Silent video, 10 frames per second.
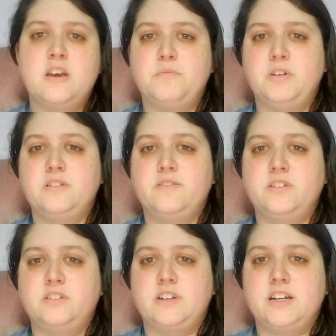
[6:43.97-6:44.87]
beautiful
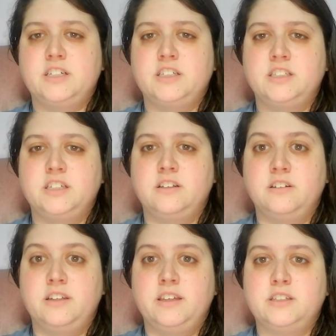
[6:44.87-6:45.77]
attractions,
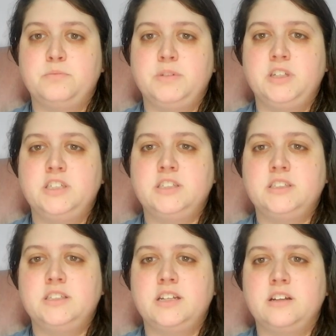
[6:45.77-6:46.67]
including its
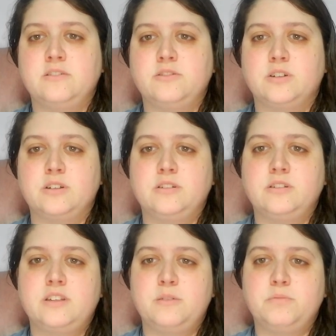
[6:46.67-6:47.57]
beaches and outdoor
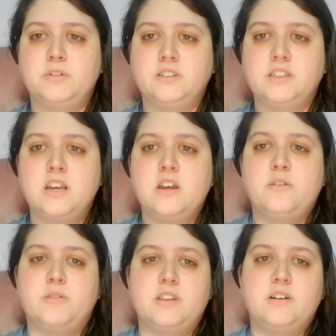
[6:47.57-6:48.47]
temples,
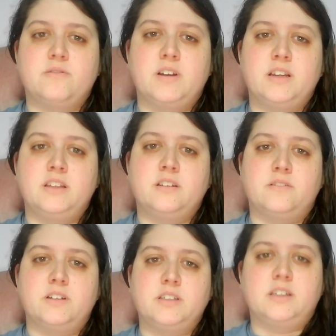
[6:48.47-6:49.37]
without running the
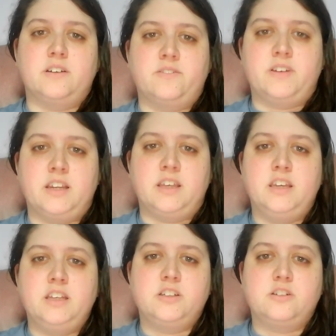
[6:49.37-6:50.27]
risk of getting
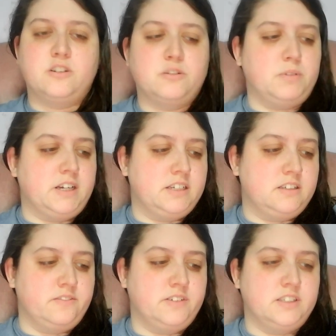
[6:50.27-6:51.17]
heat stroke. Plan
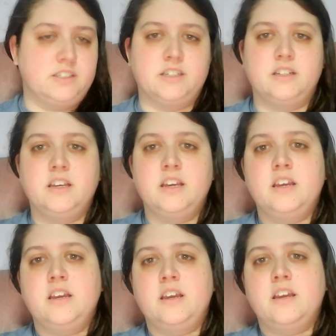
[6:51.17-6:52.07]
to visit
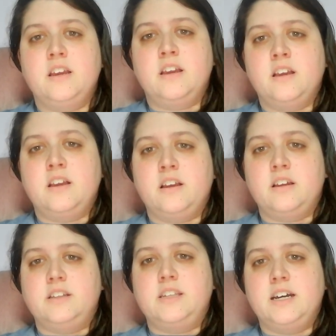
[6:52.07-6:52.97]

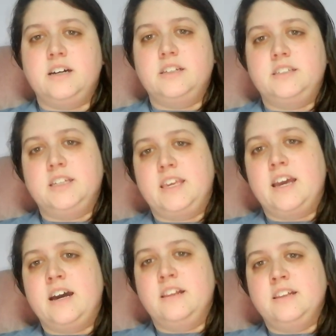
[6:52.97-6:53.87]

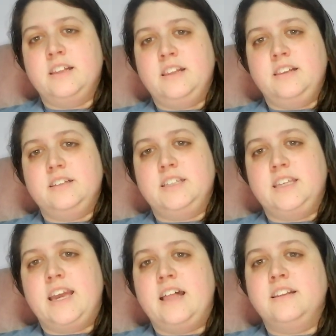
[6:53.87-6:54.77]

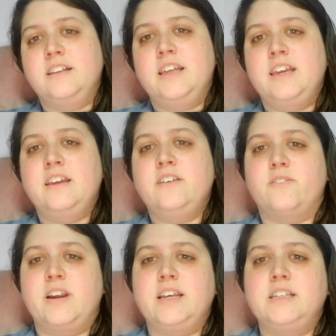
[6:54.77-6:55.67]
Tegalalang
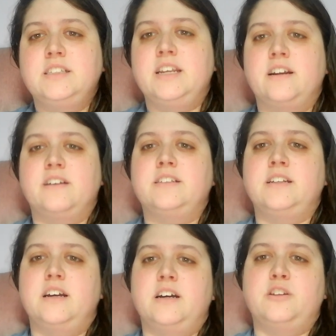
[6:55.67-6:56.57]
Rice Terrace
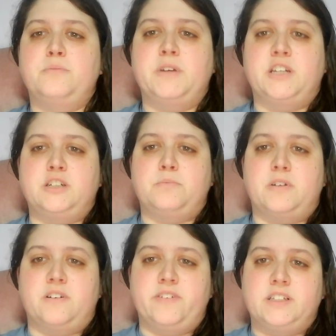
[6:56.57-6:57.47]
and other
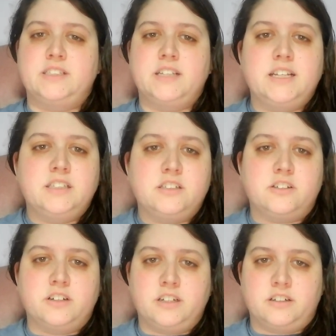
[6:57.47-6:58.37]
picture-perfect sites
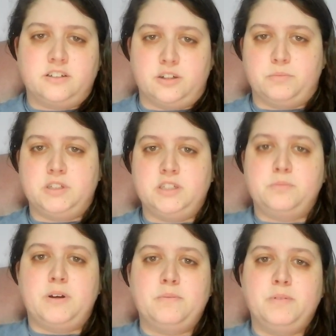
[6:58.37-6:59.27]
during your trip. Since
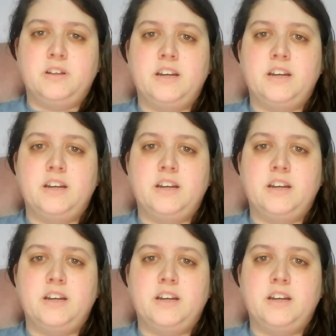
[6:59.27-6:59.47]
popular